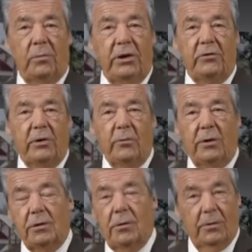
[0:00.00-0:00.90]
preaching
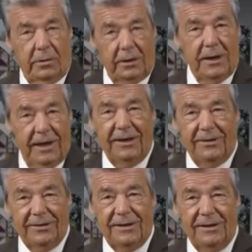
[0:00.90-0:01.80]
work
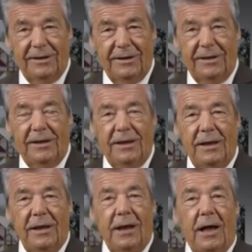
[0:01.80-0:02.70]
organized?
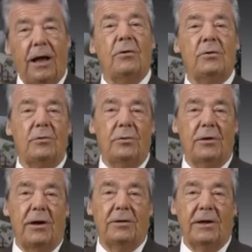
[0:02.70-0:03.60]
How do
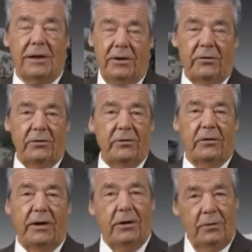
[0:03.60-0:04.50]
congregations stay